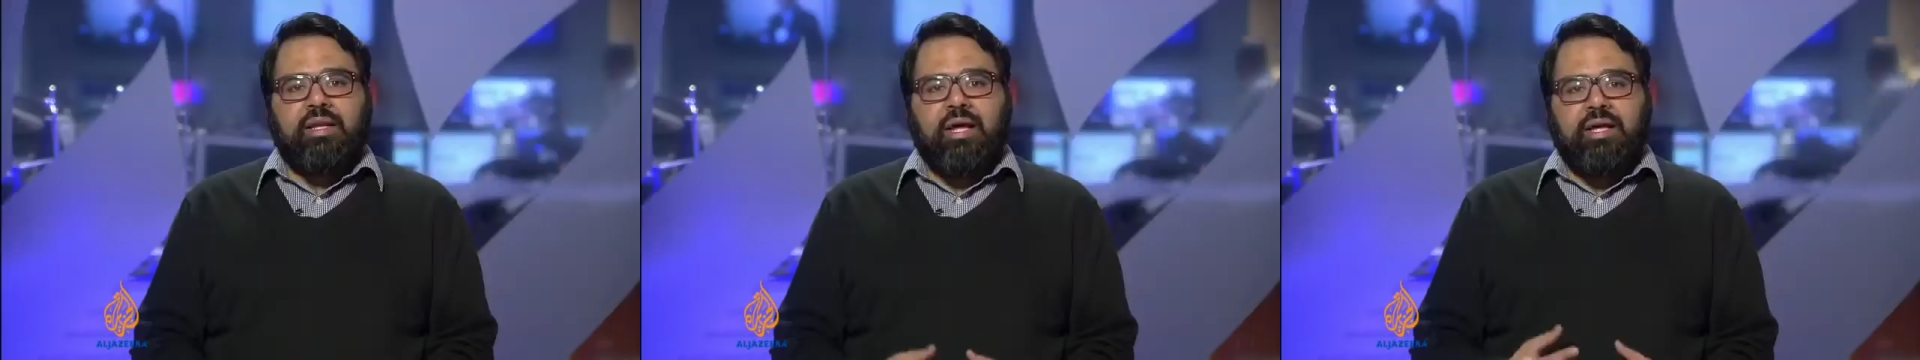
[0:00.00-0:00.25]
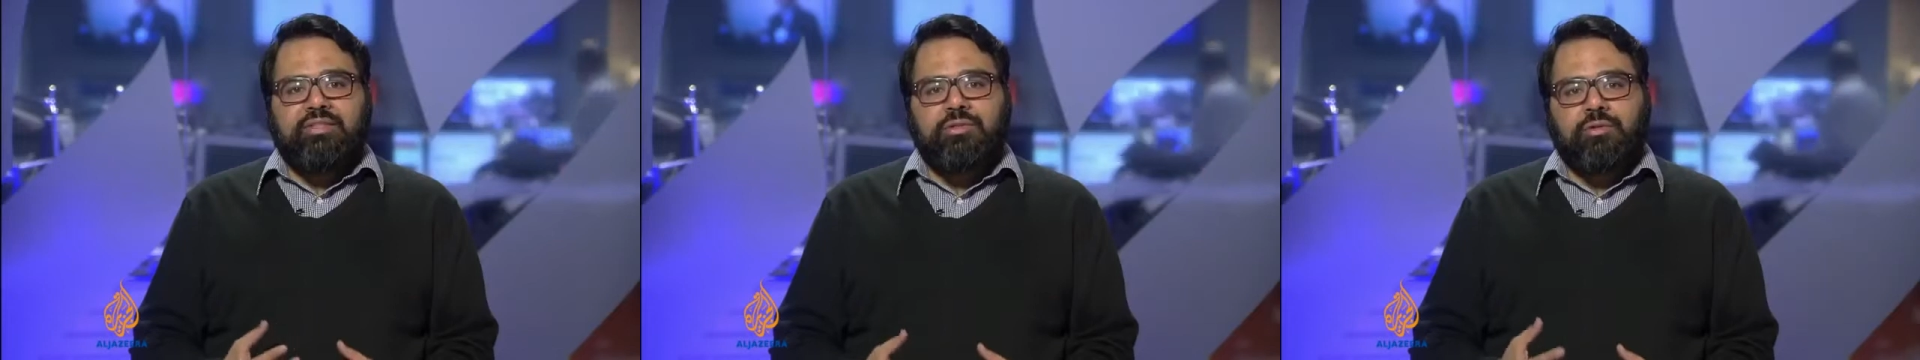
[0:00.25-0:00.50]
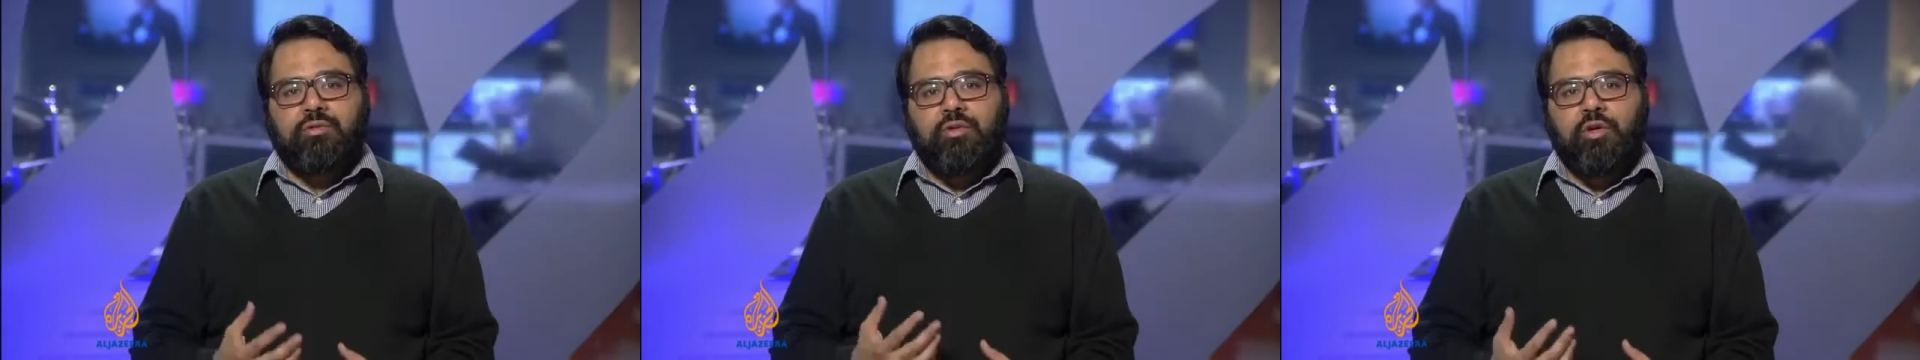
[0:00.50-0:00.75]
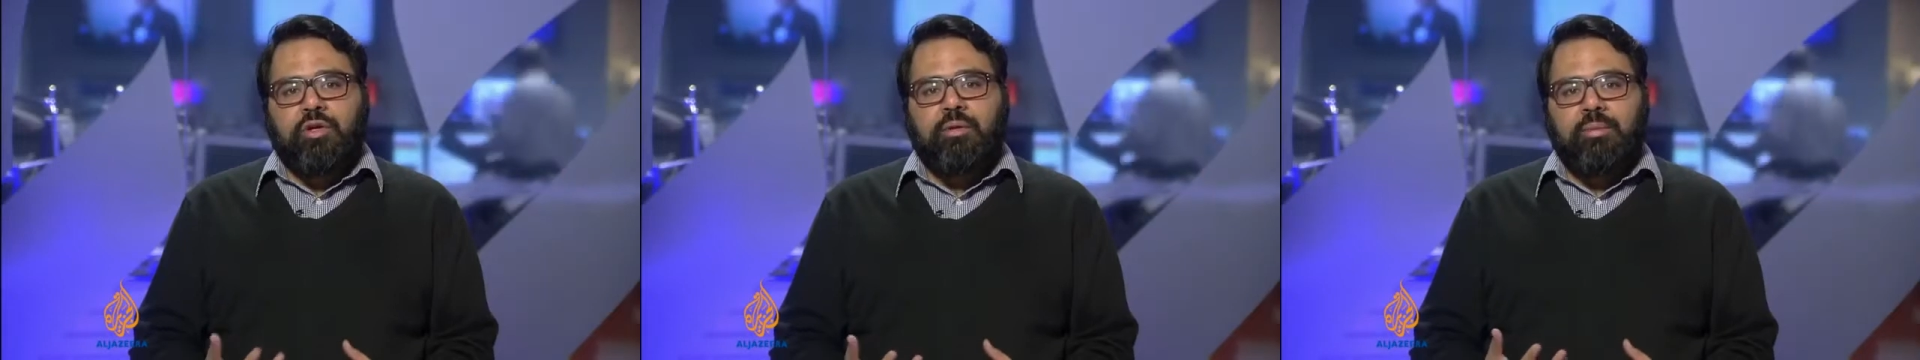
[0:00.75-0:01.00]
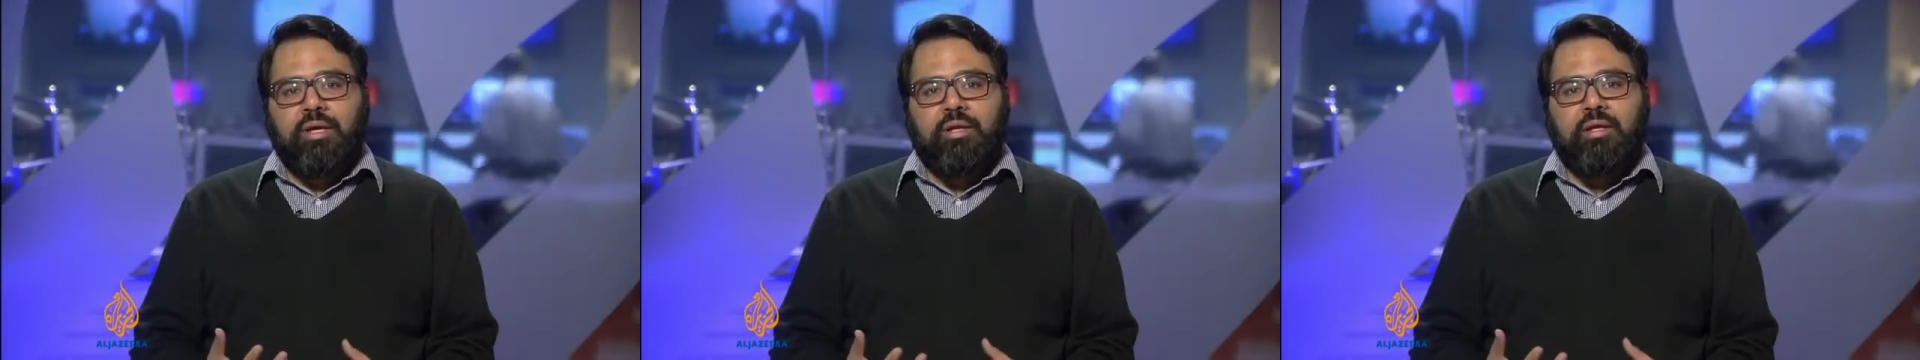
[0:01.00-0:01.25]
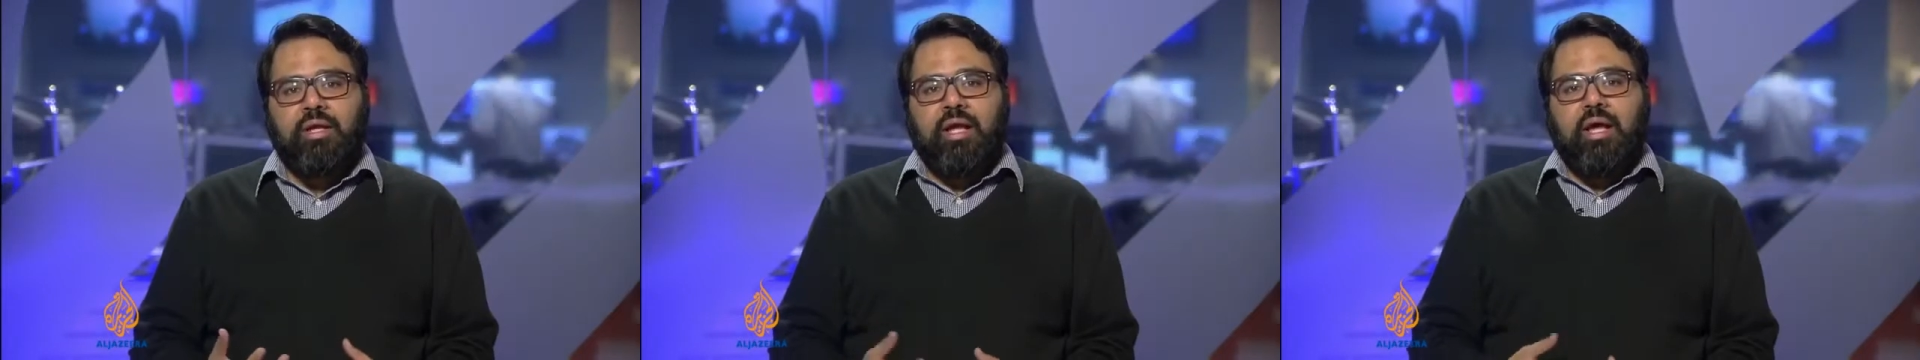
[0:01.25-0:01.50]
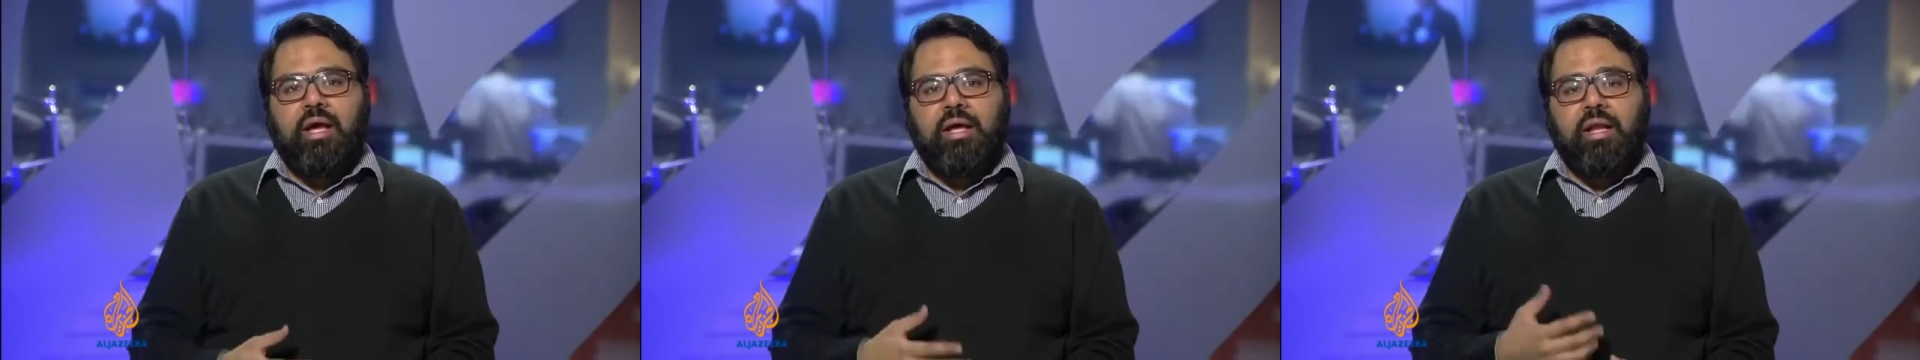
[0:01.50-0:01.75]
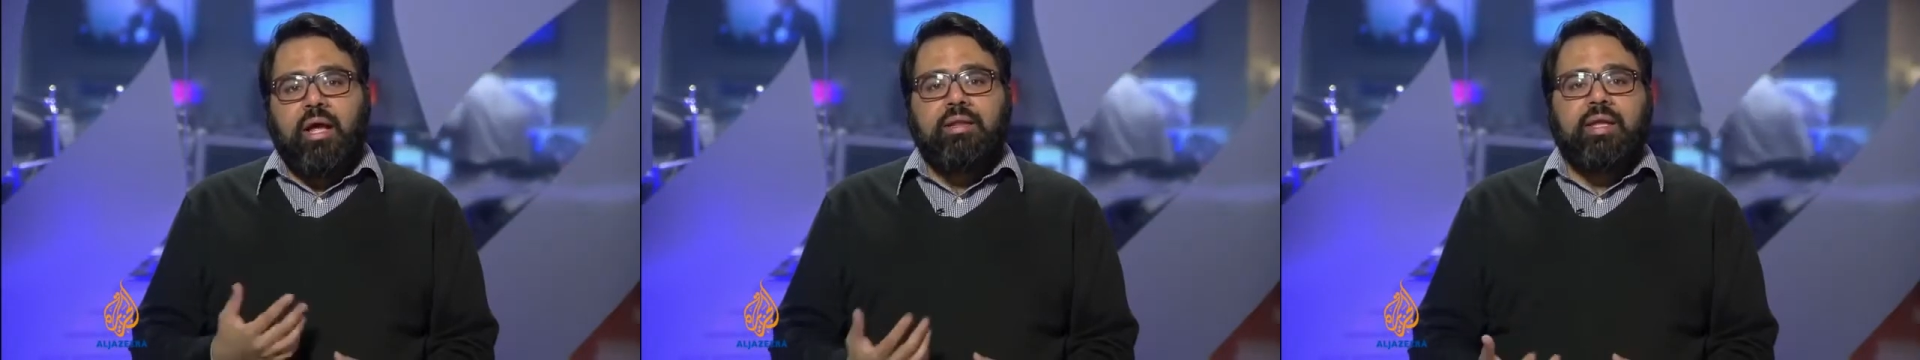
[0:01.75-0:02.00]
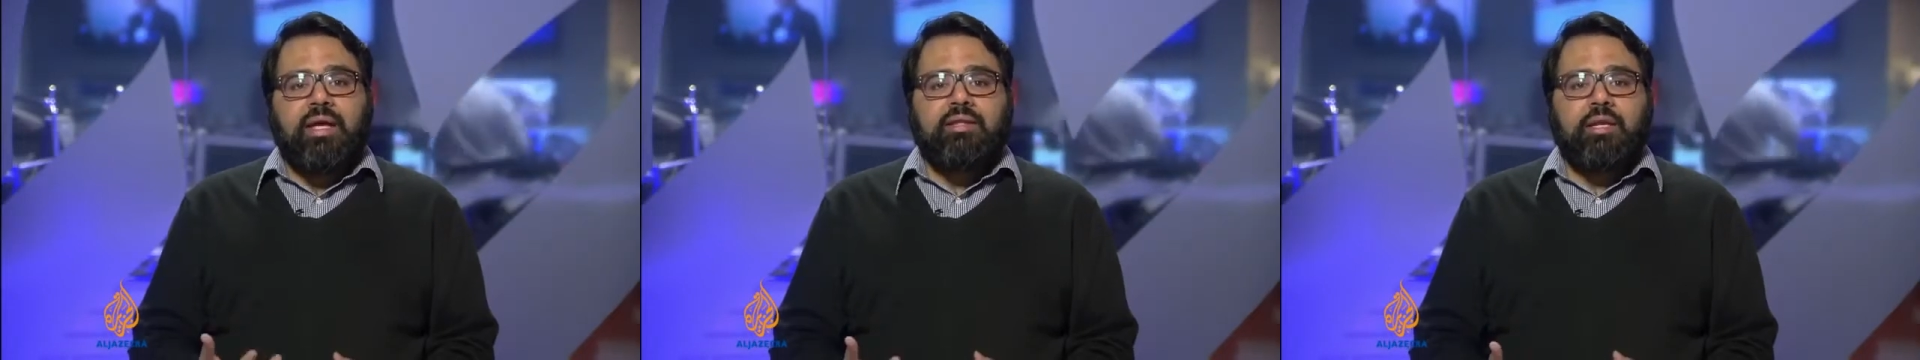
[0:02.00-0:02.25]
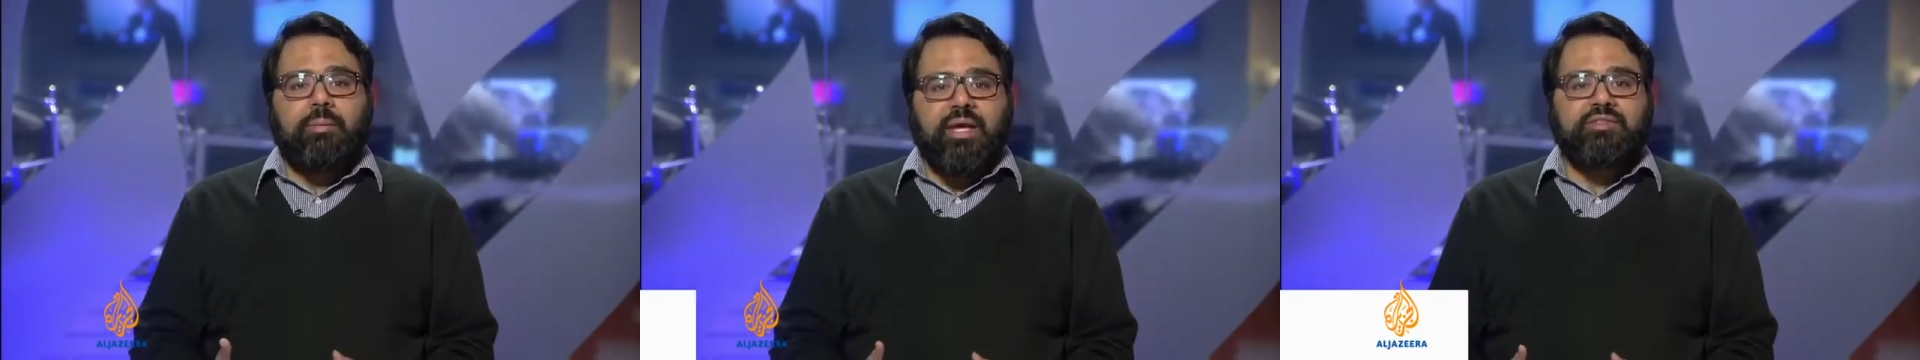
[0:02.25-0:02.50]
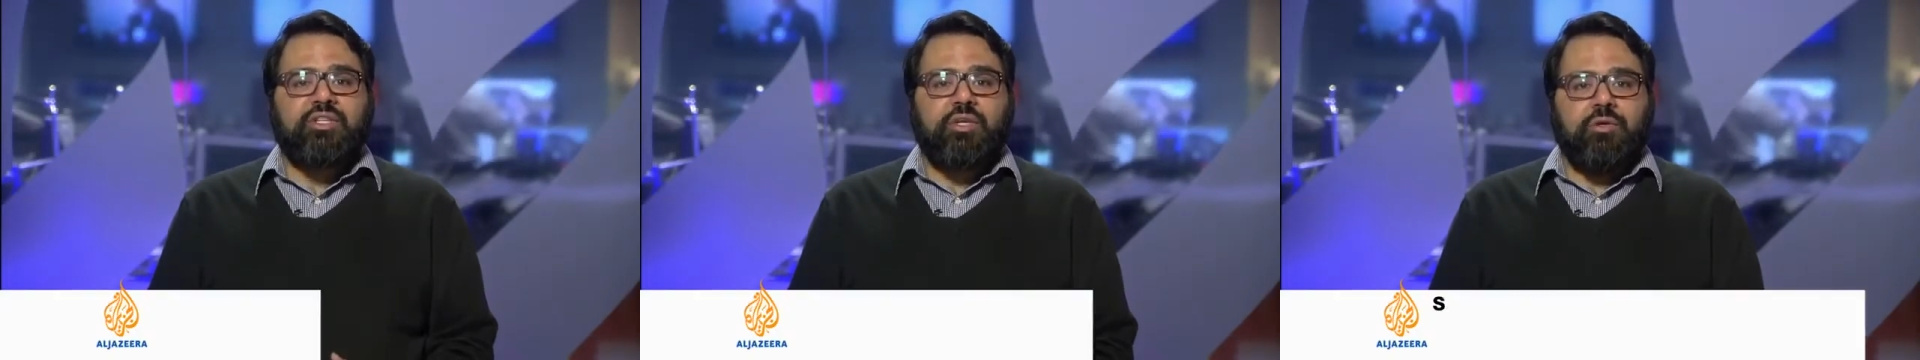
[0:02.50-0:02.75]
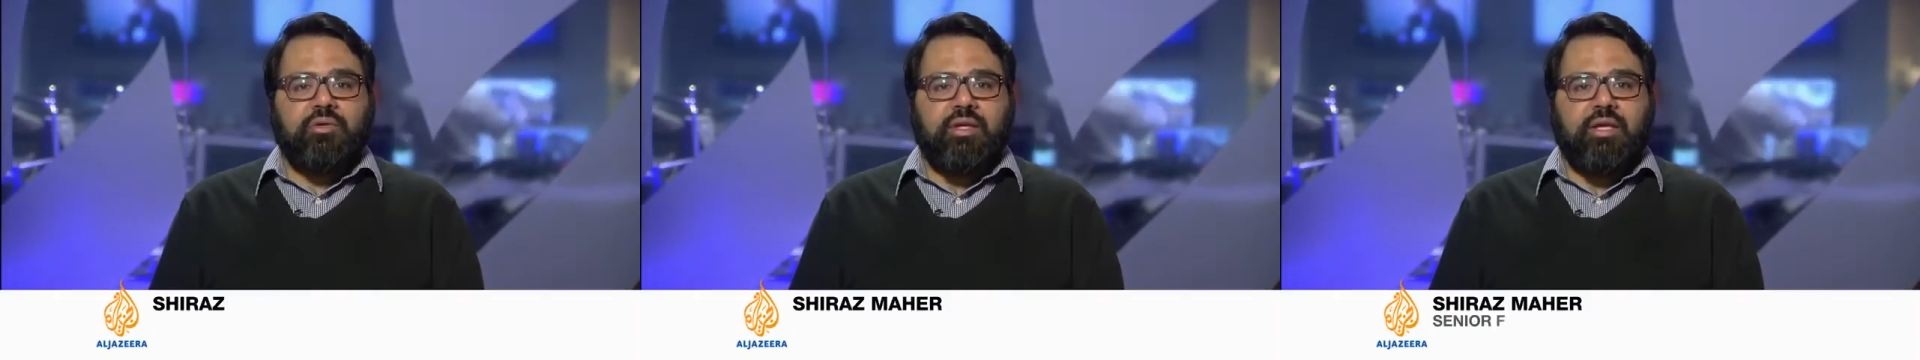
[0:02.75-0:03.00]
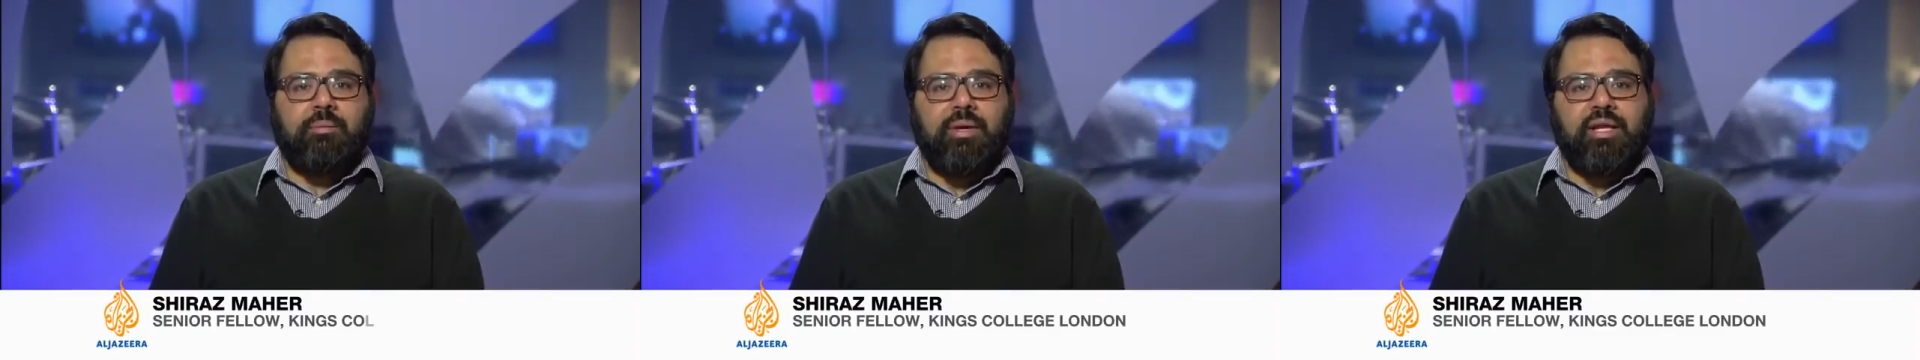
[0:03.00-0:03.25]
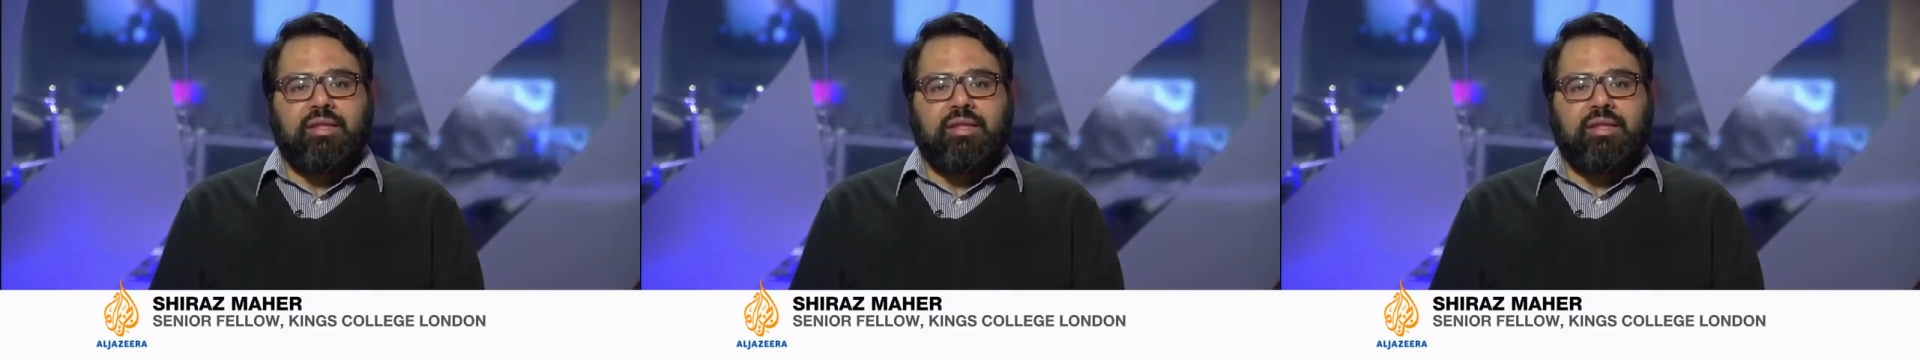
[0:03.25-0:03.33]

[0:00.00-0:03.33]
ISIL took him in and, and, ended up executing him.